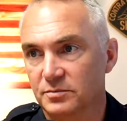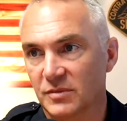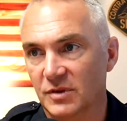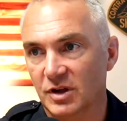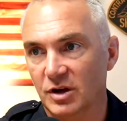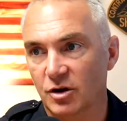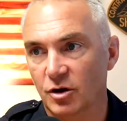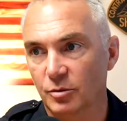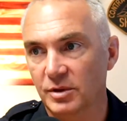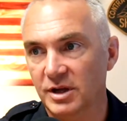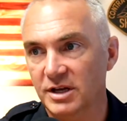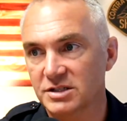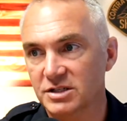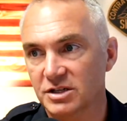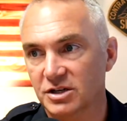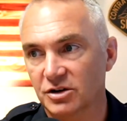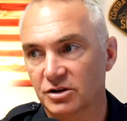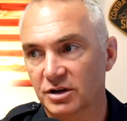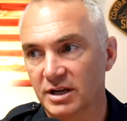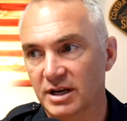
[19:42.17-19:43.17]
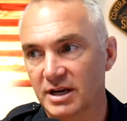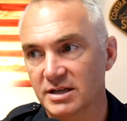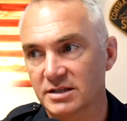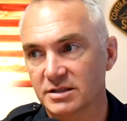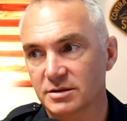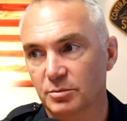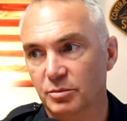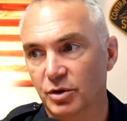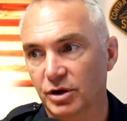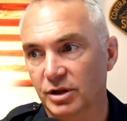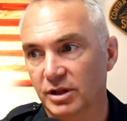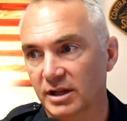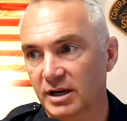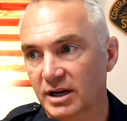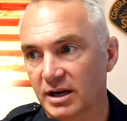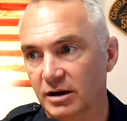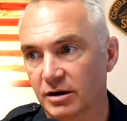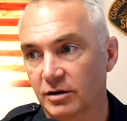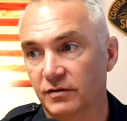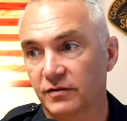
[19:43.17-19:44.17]
Homeland Security has a booklet
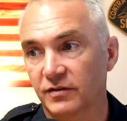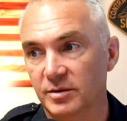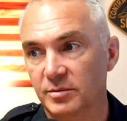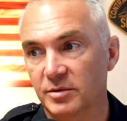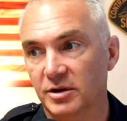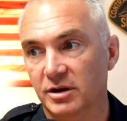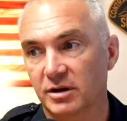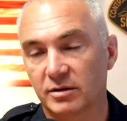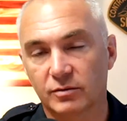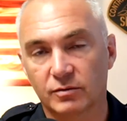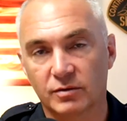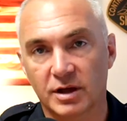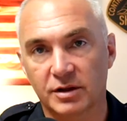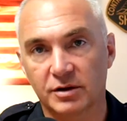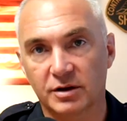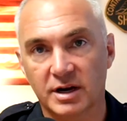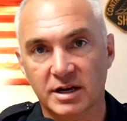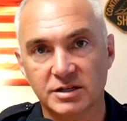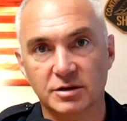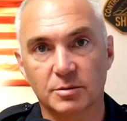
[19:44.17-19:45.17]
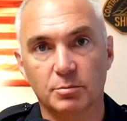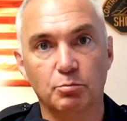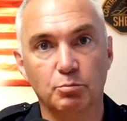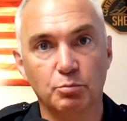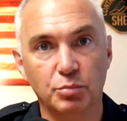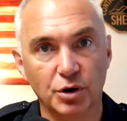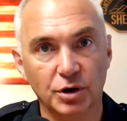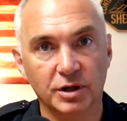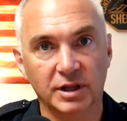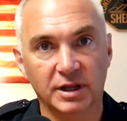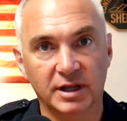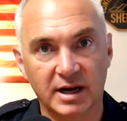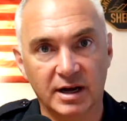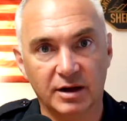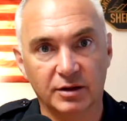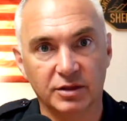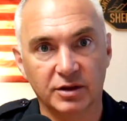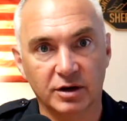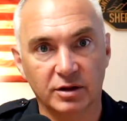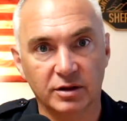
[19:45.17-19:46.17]
out, or FEMA rather, has a booklet
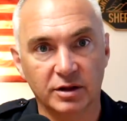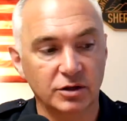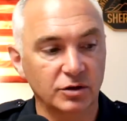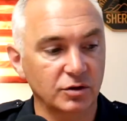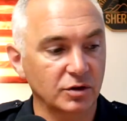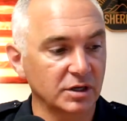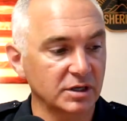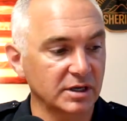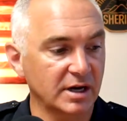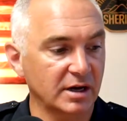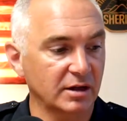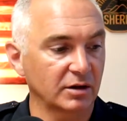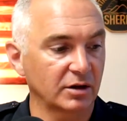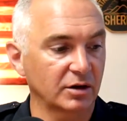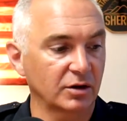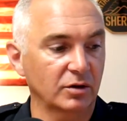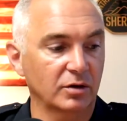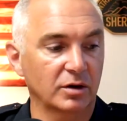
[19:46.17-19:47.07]
out there that you can download,